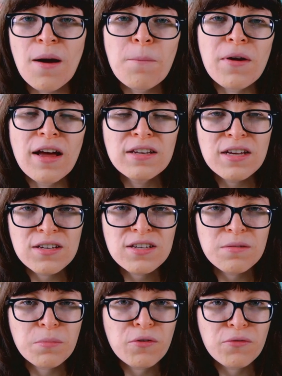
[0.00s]
but I tend
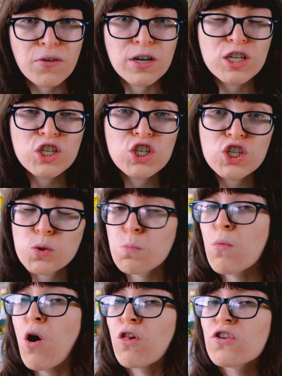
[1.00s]
to prefer
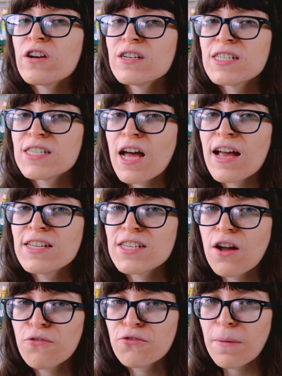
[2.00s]
smaller sized
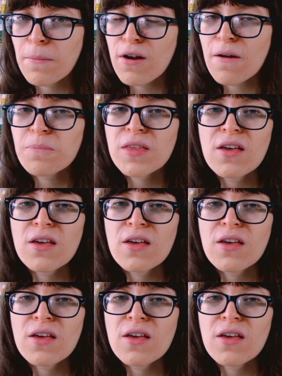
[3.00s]
ephemera